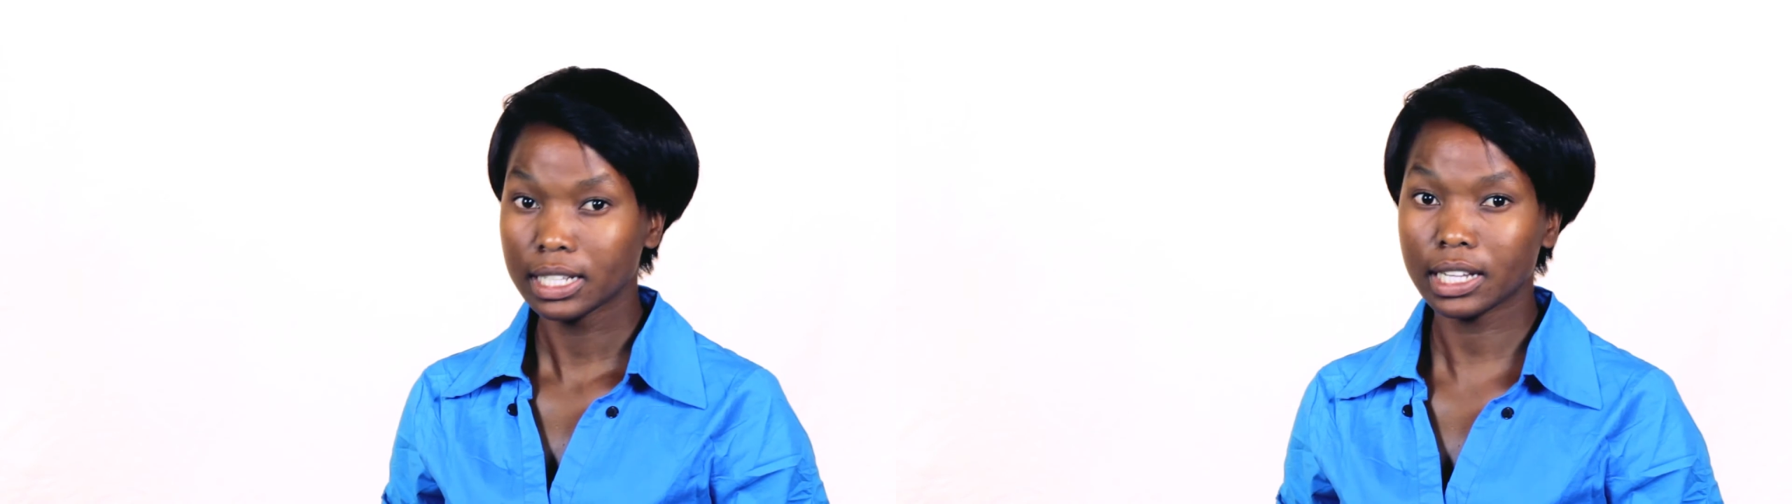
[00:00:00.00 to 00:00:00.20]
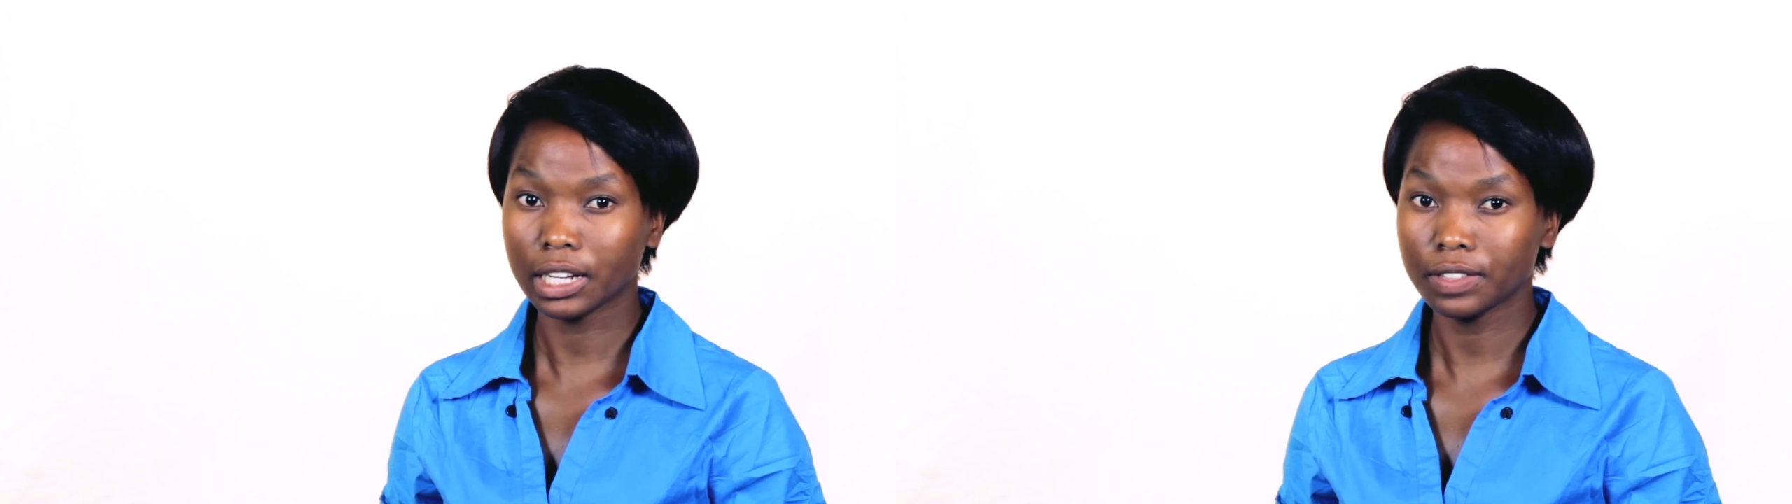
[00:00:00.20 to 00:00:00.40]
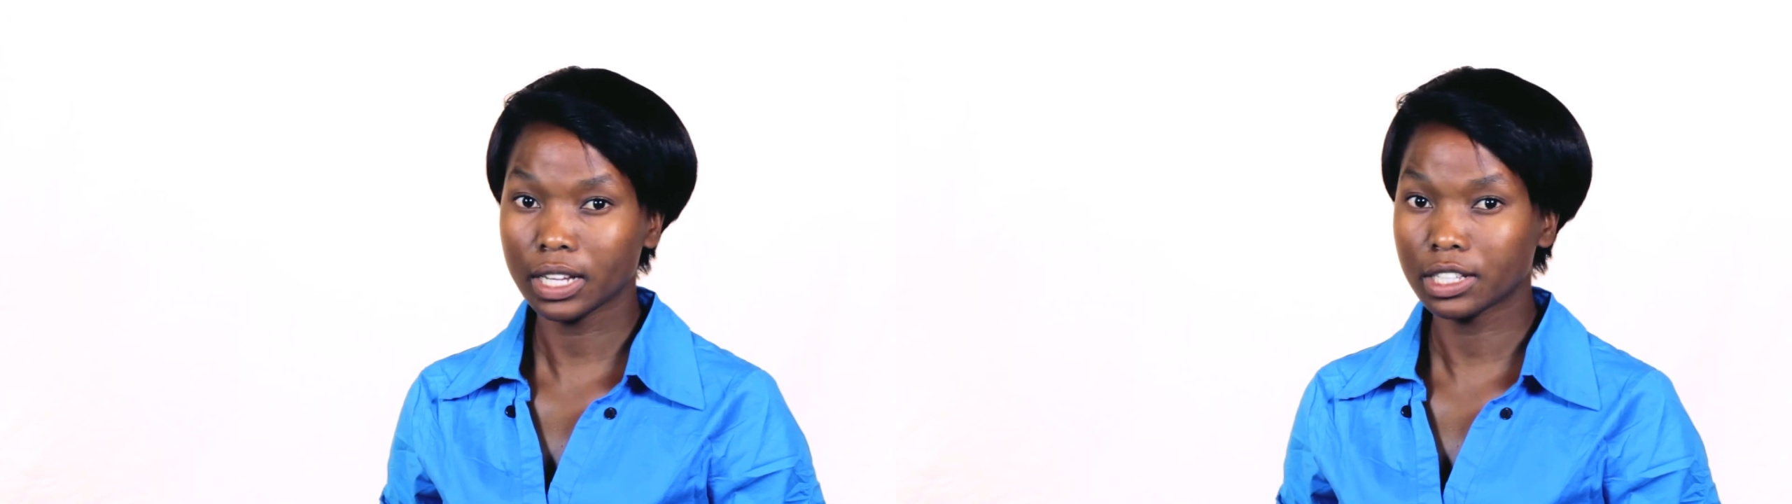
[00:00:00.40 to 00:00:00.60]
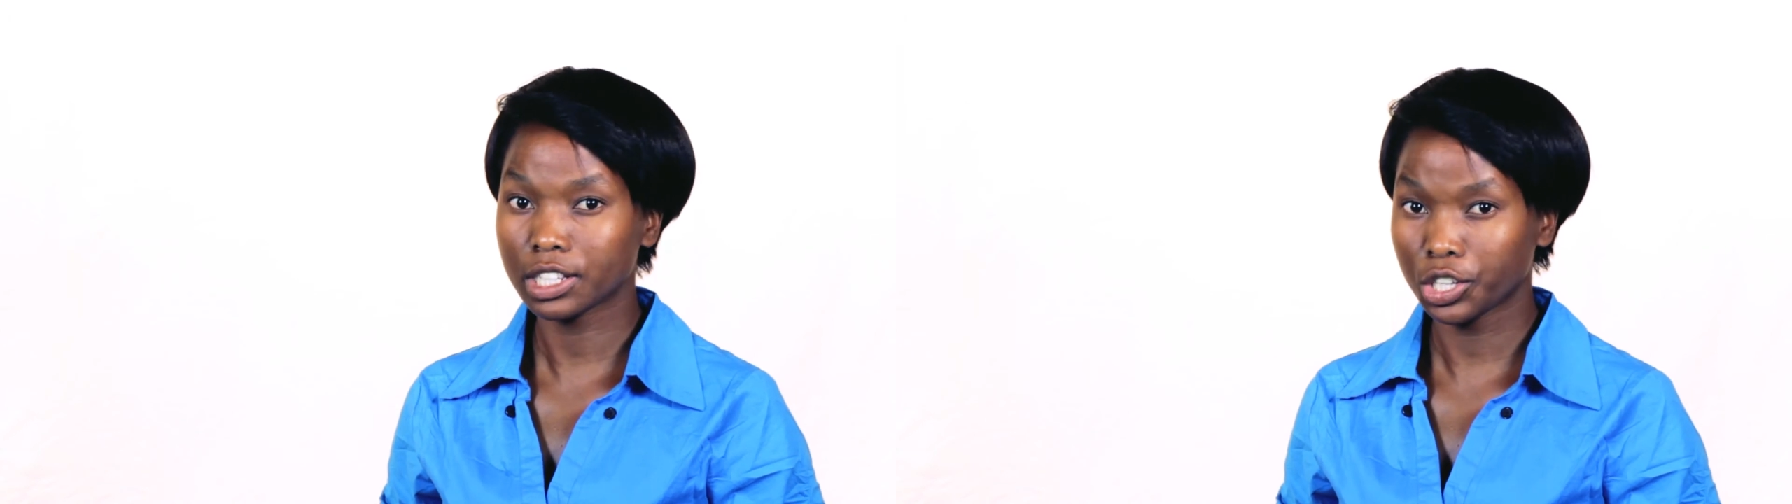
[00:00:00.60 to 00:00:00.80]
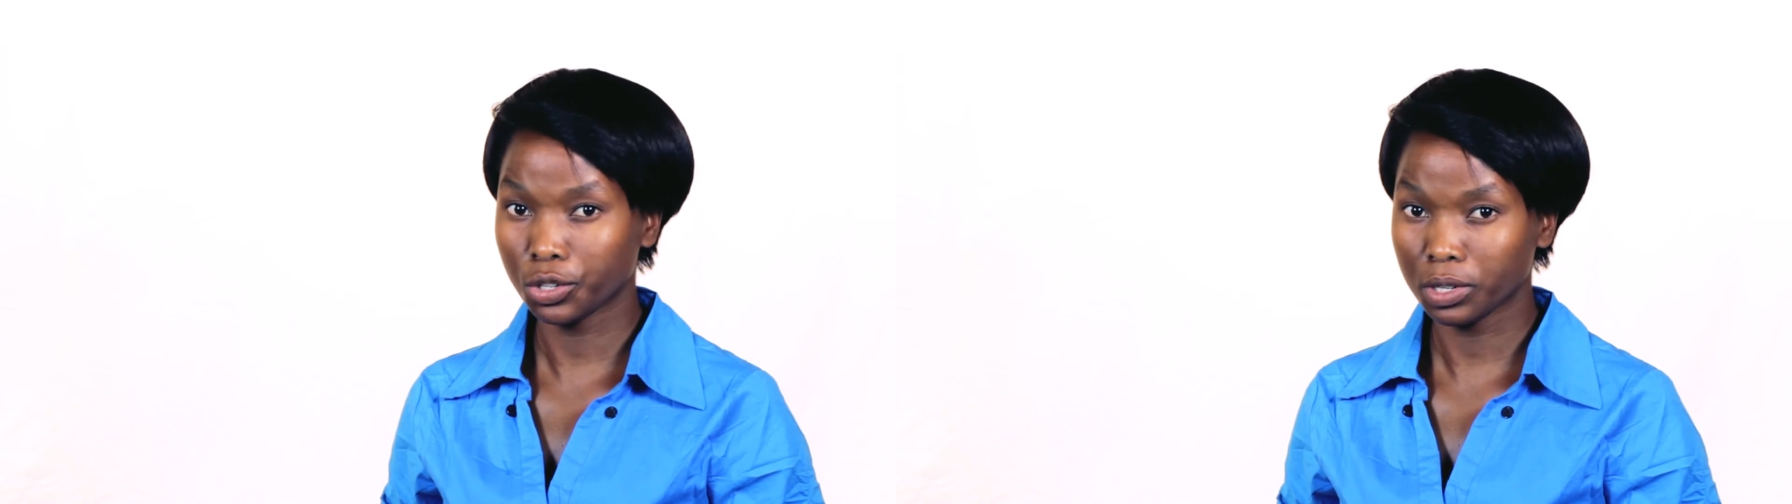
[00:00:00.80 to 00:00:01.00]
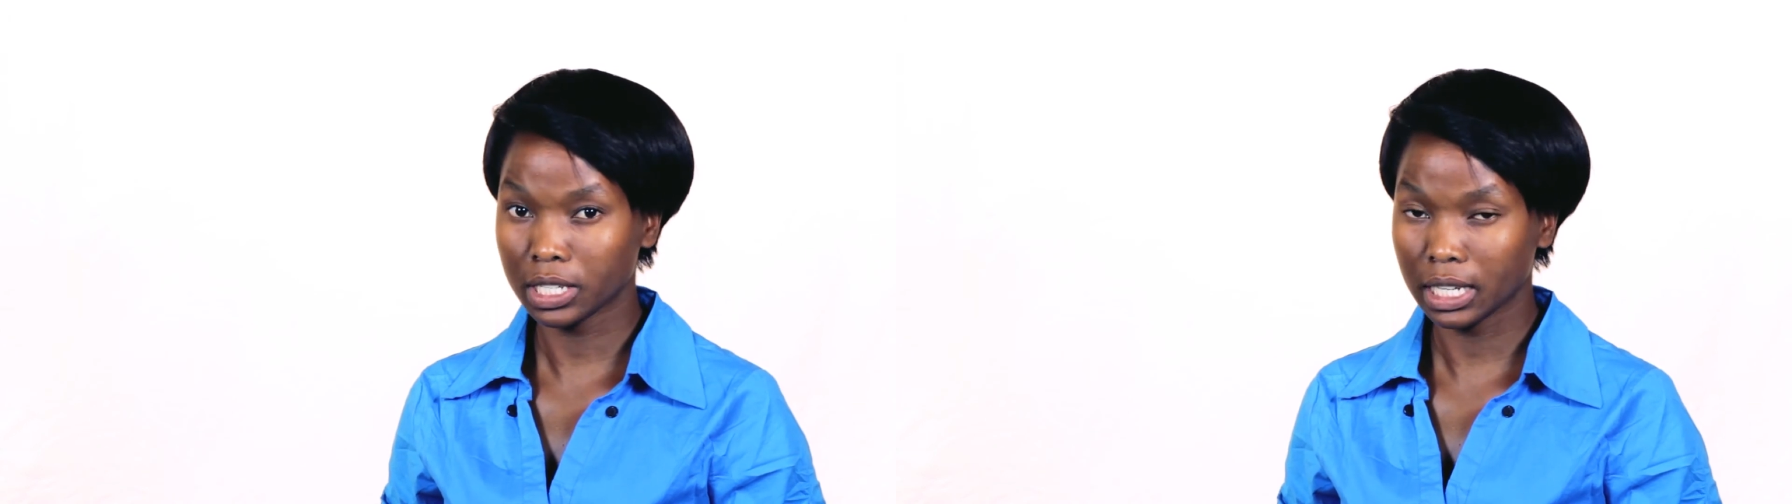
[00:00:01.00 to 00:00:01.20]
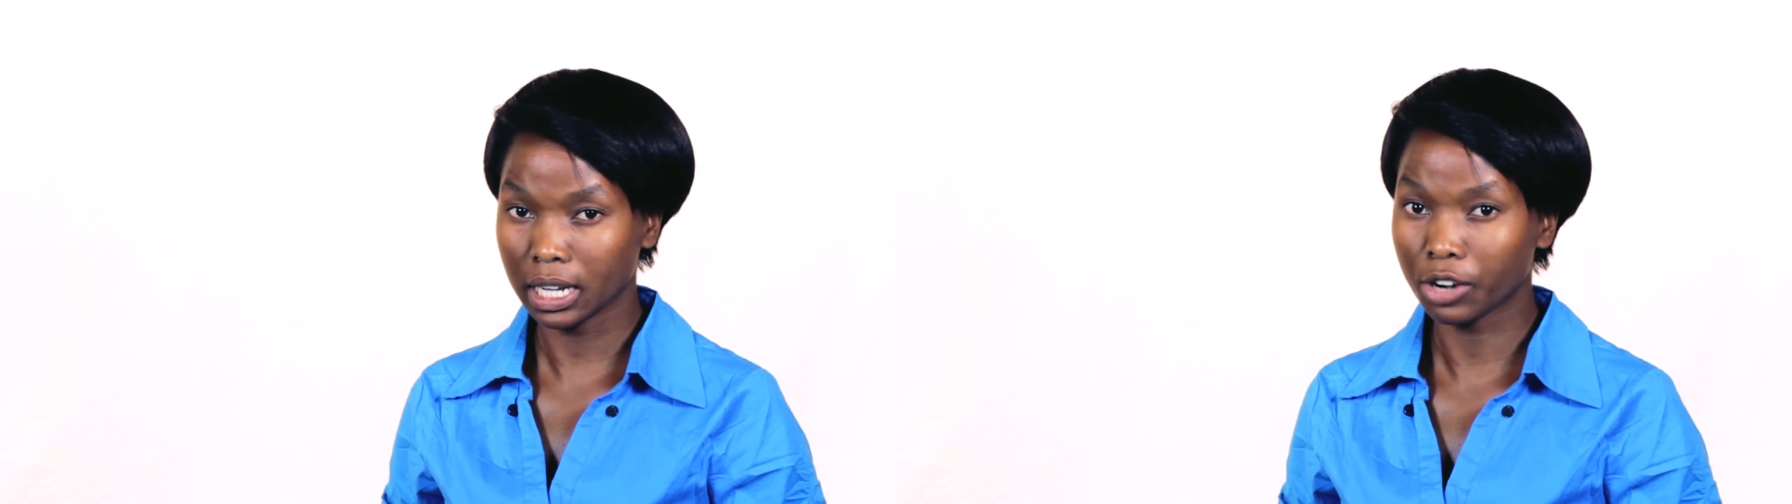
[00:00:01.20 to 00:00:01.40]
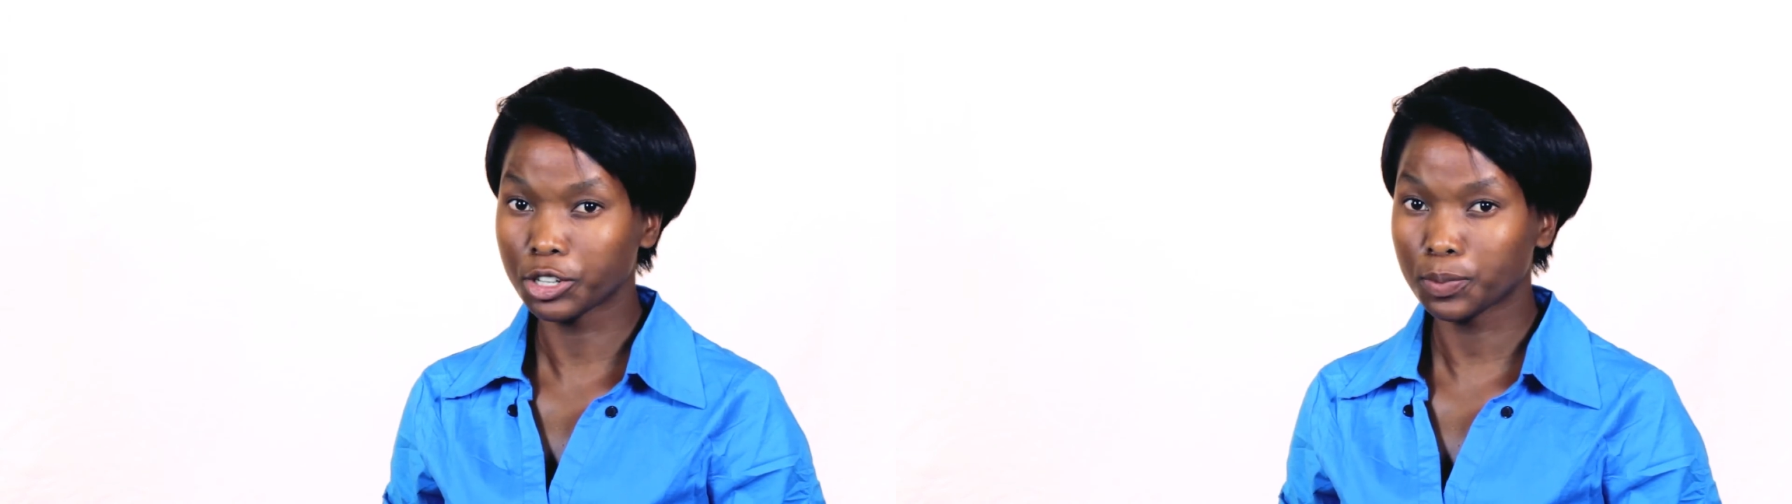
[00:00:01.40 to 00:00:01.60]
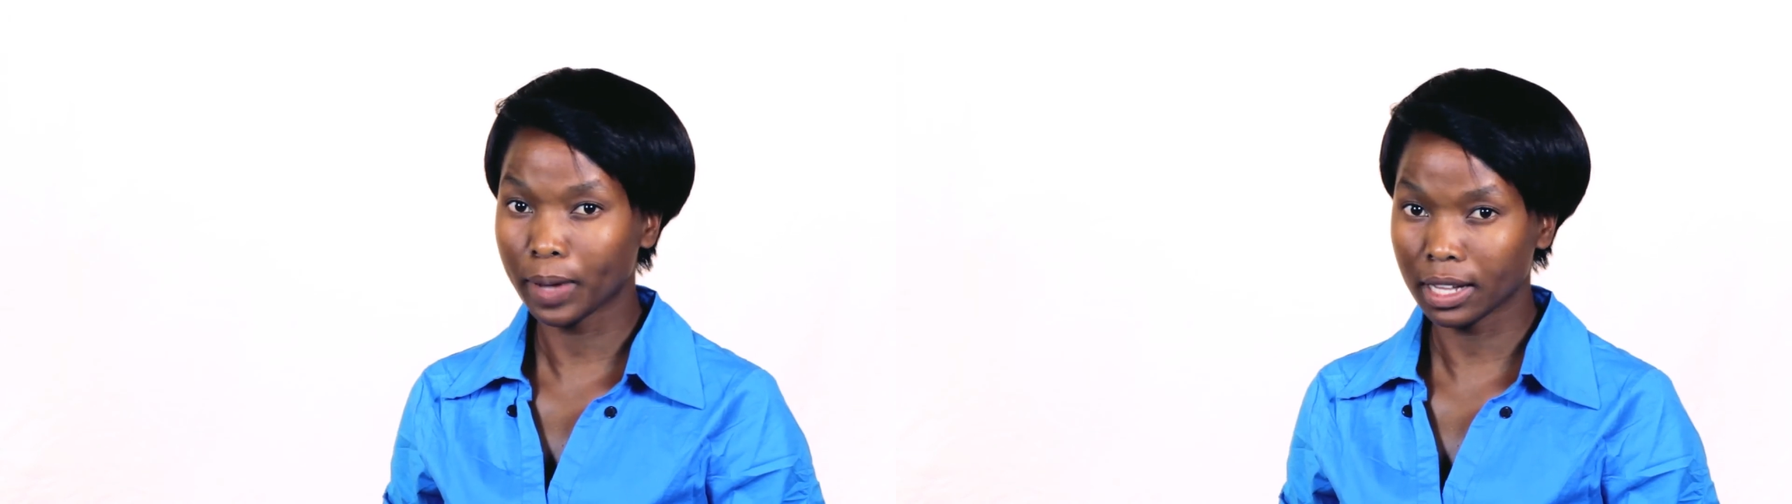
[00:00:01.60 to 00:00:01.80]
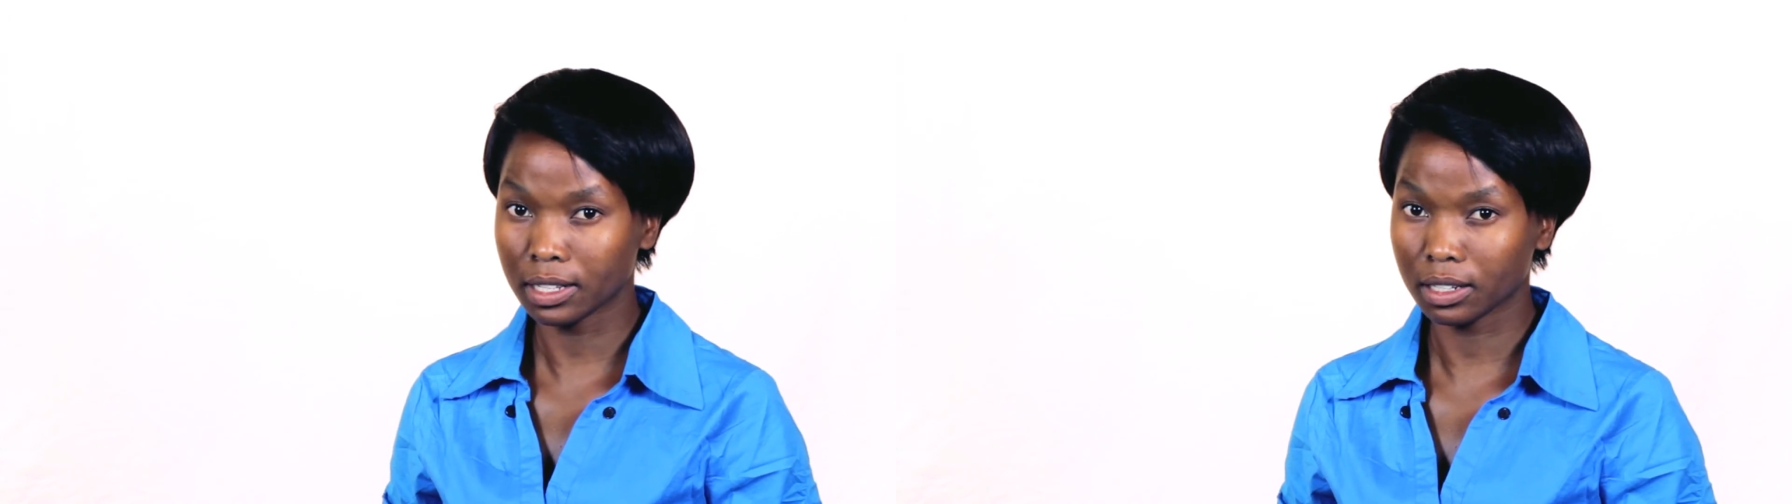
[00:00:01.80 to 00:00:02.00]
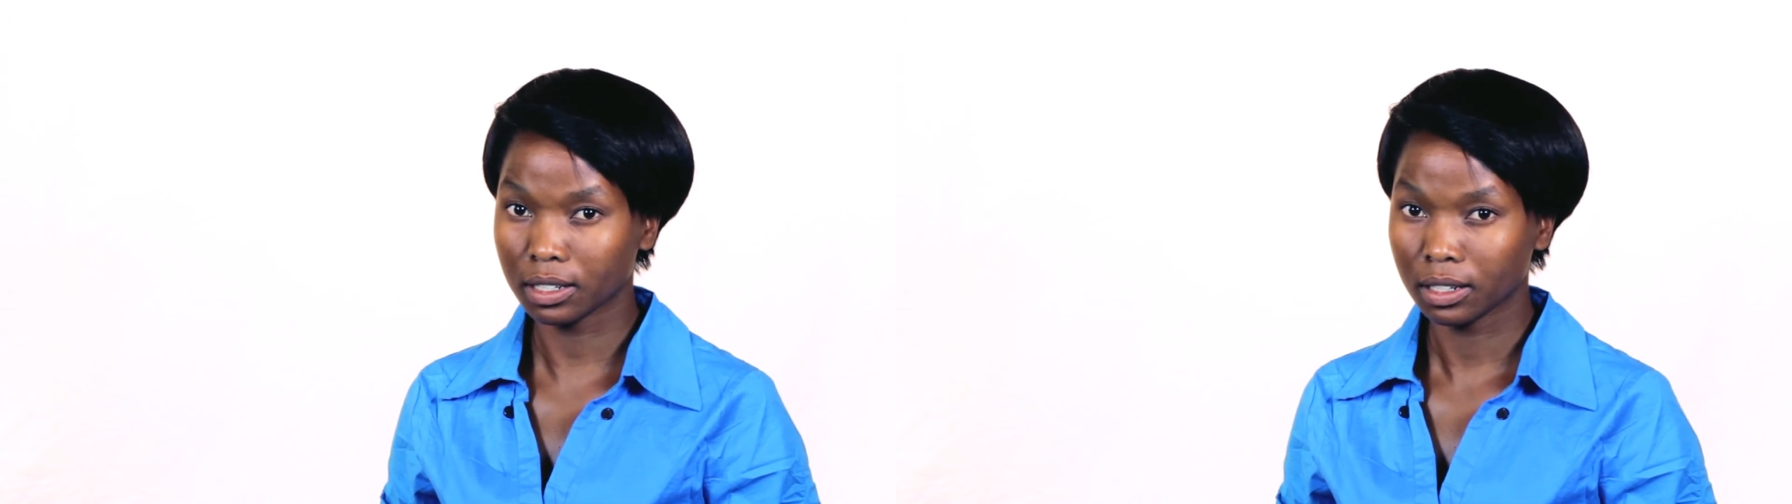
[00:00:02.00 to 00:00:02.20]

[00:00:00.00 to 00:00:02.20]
safety and security are respected.